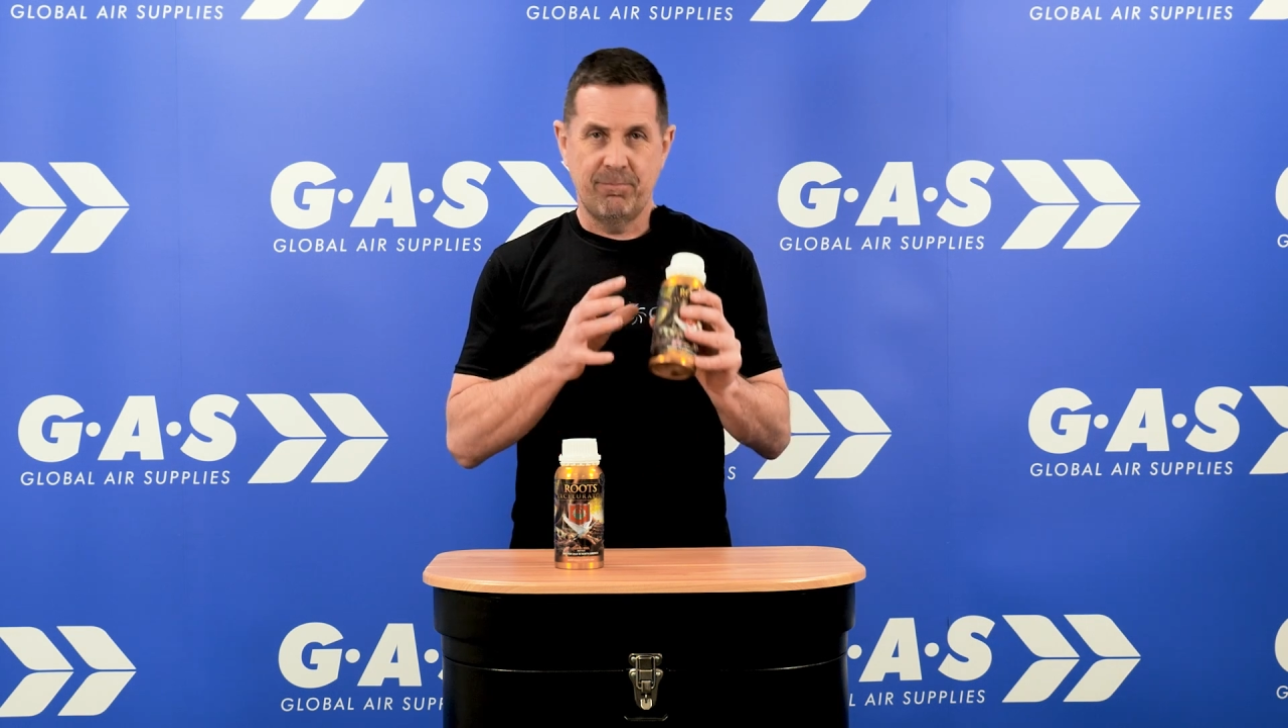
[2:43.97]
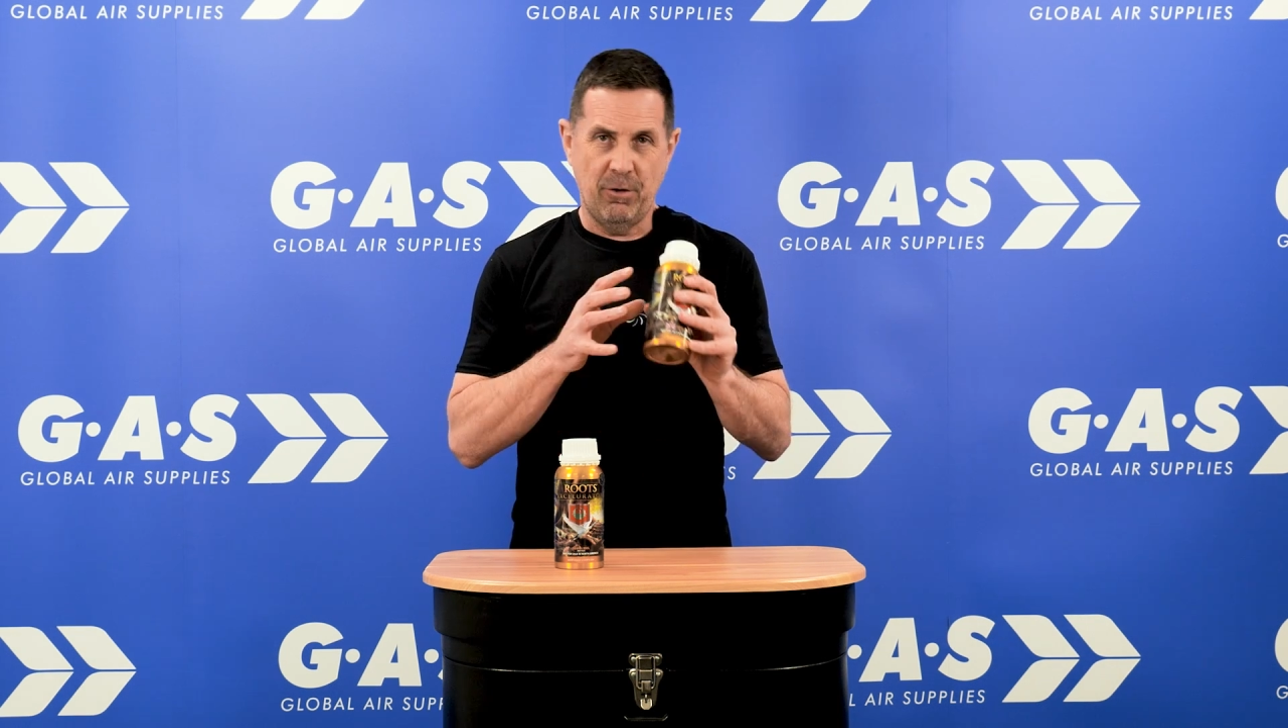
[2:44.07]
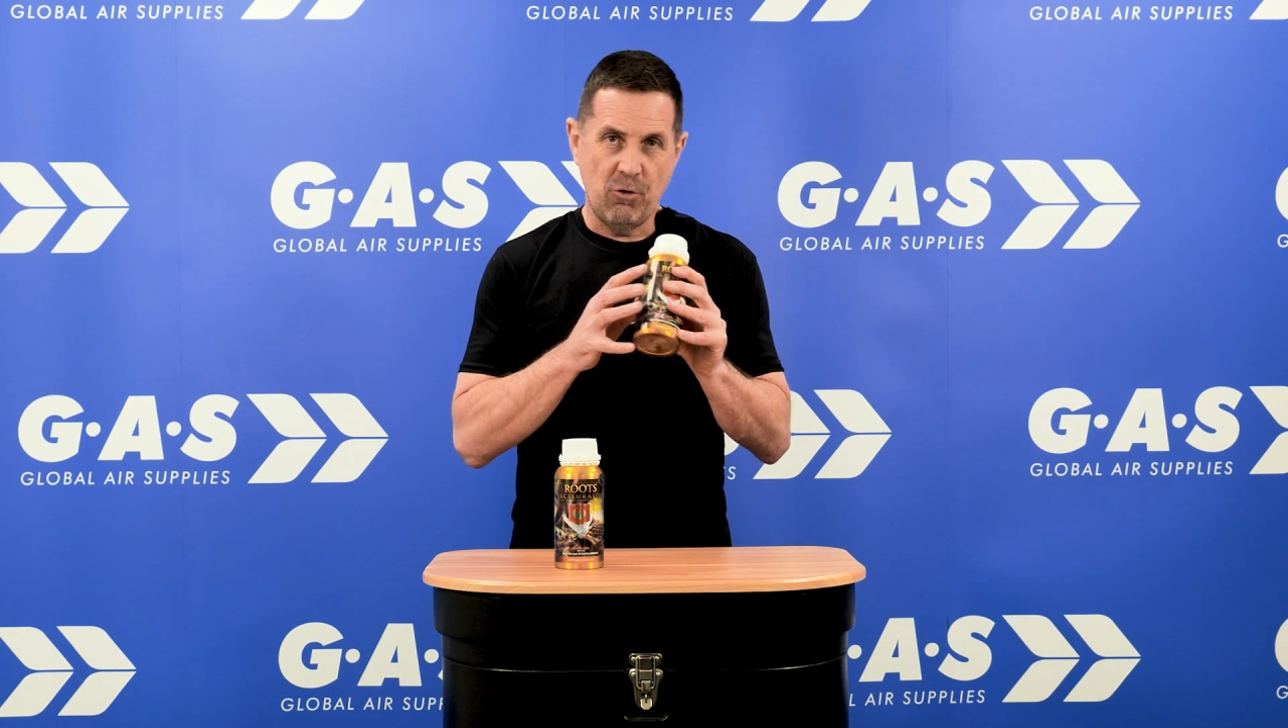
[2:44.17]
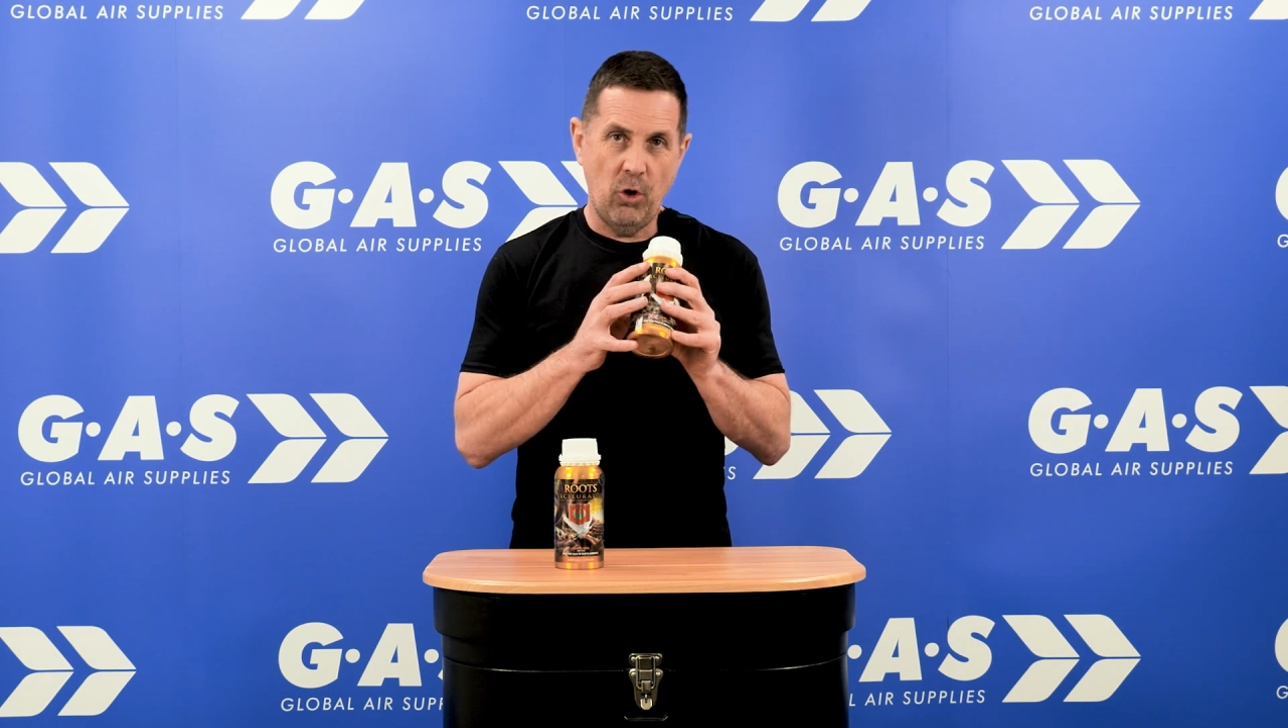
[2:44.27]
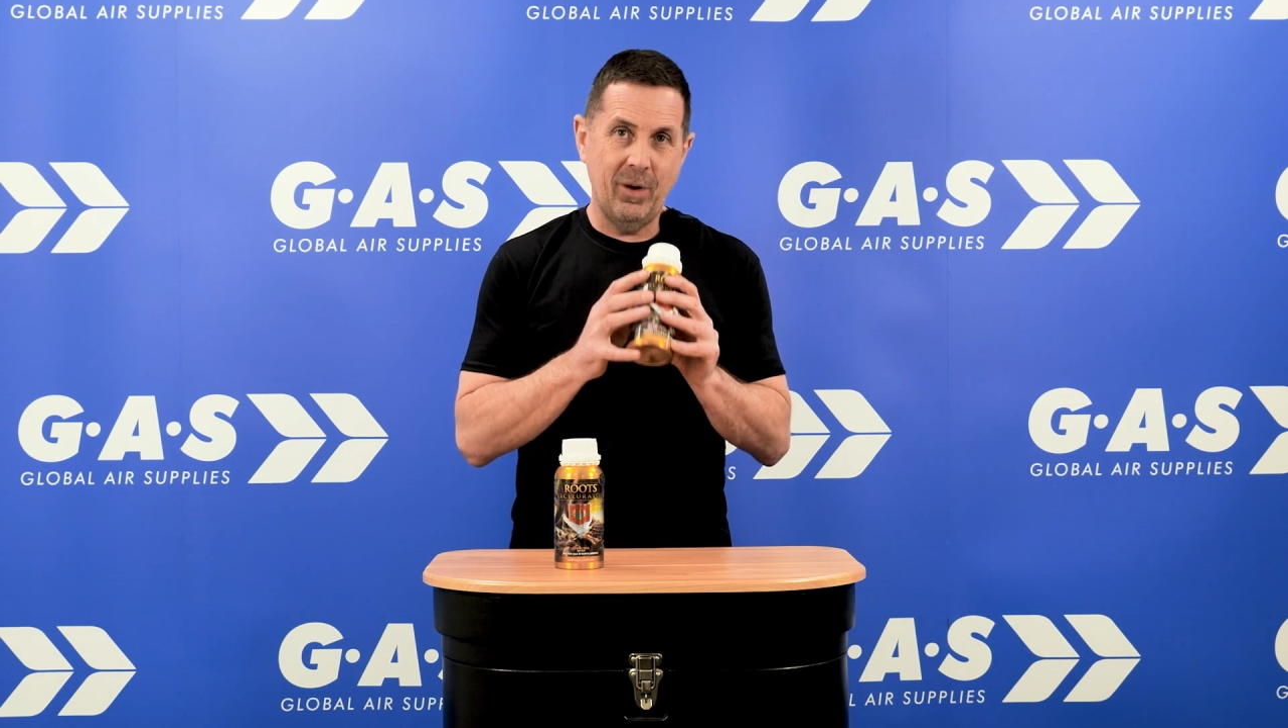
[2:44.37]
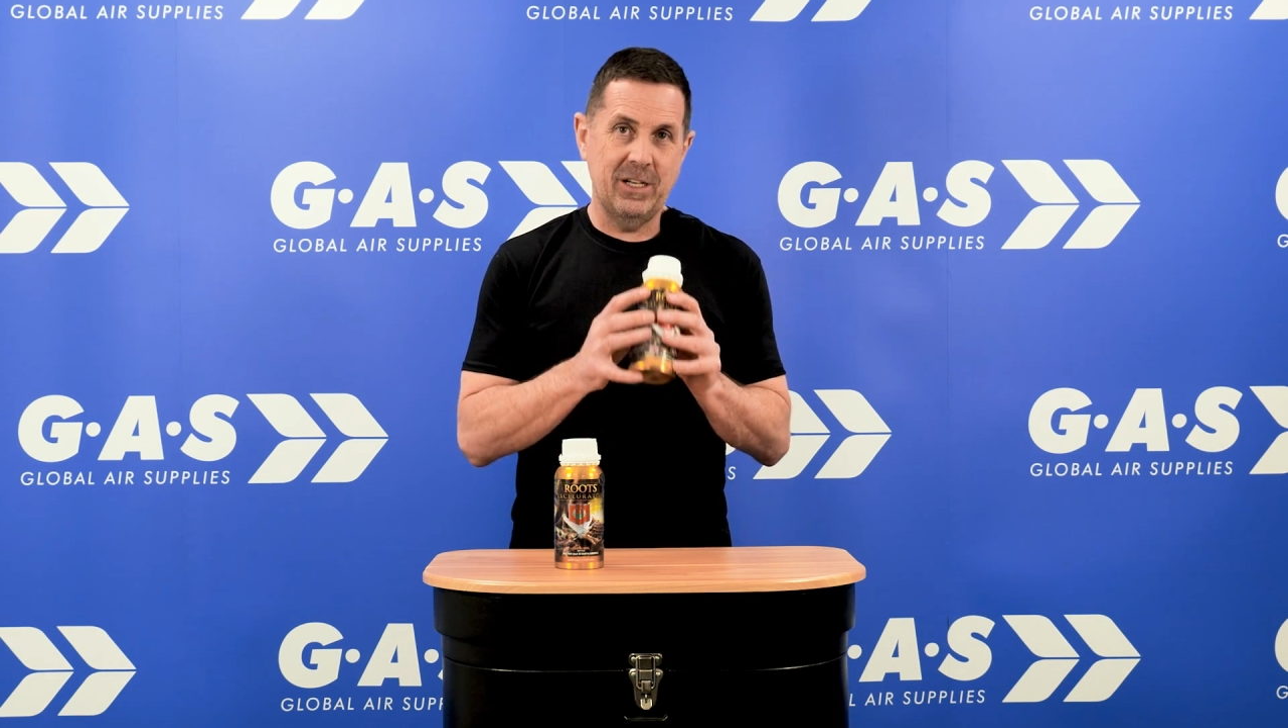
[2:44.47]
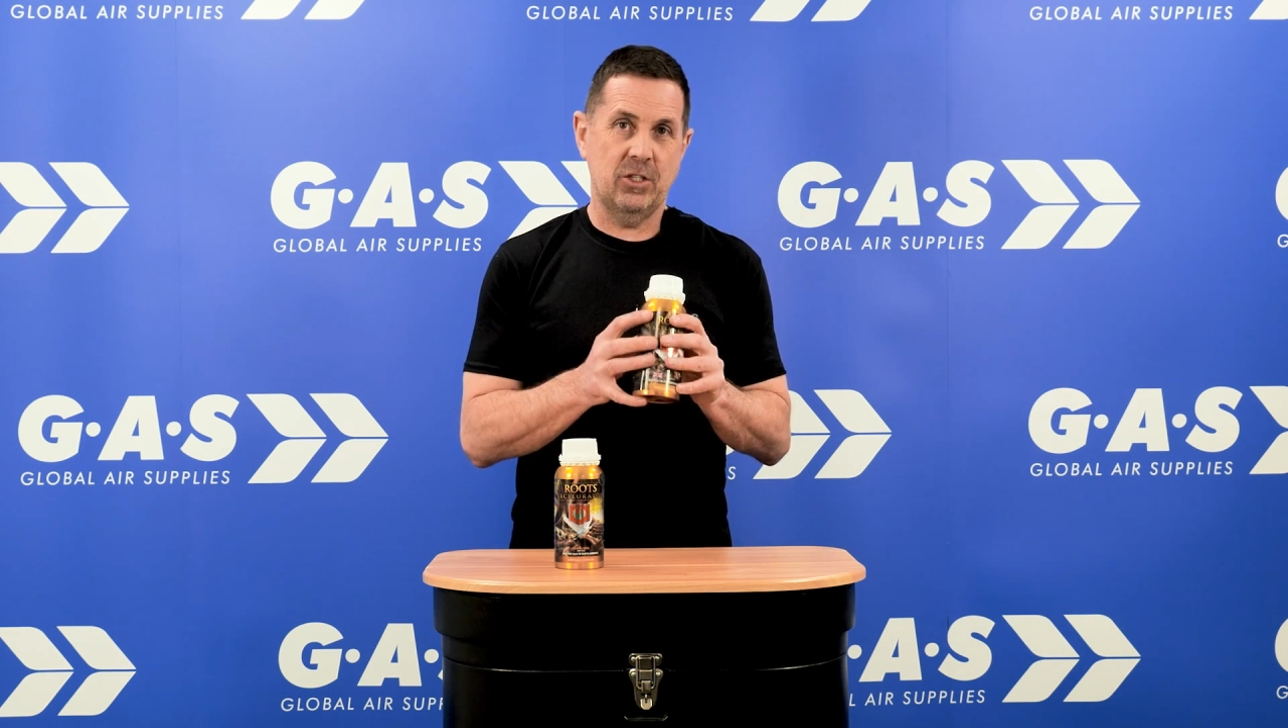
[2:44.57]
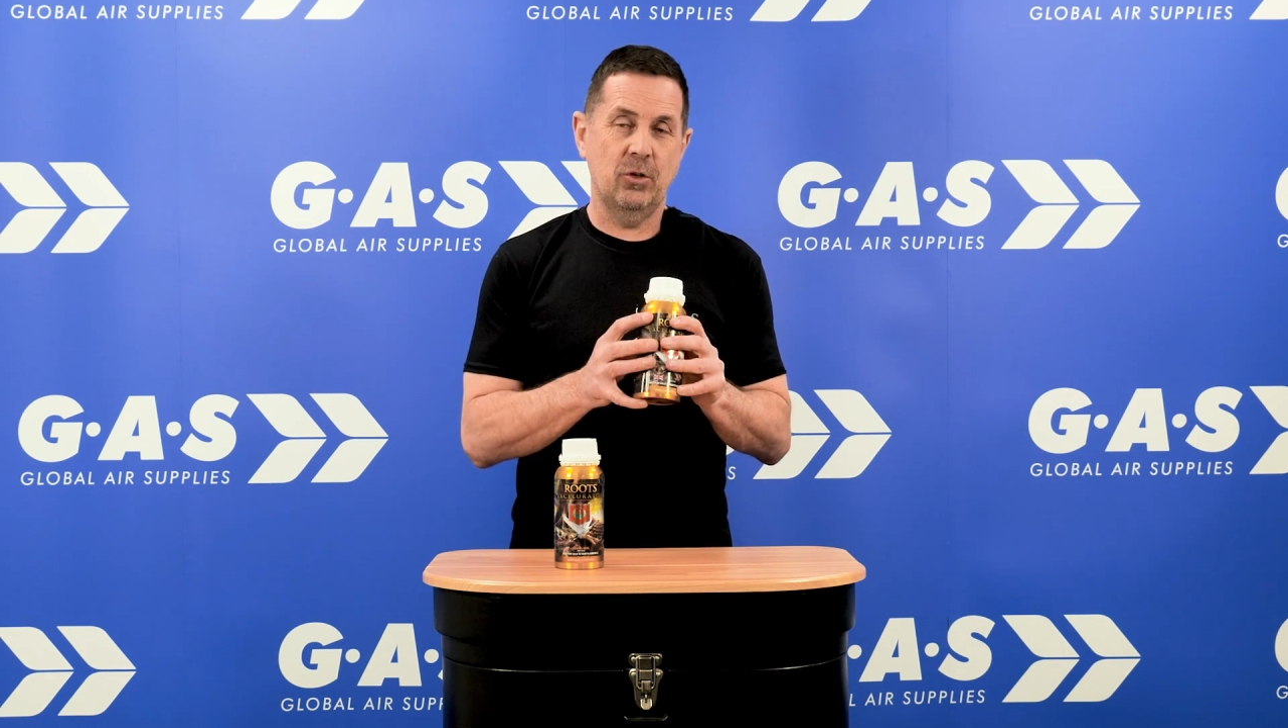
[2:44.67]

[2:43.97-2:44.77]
They're always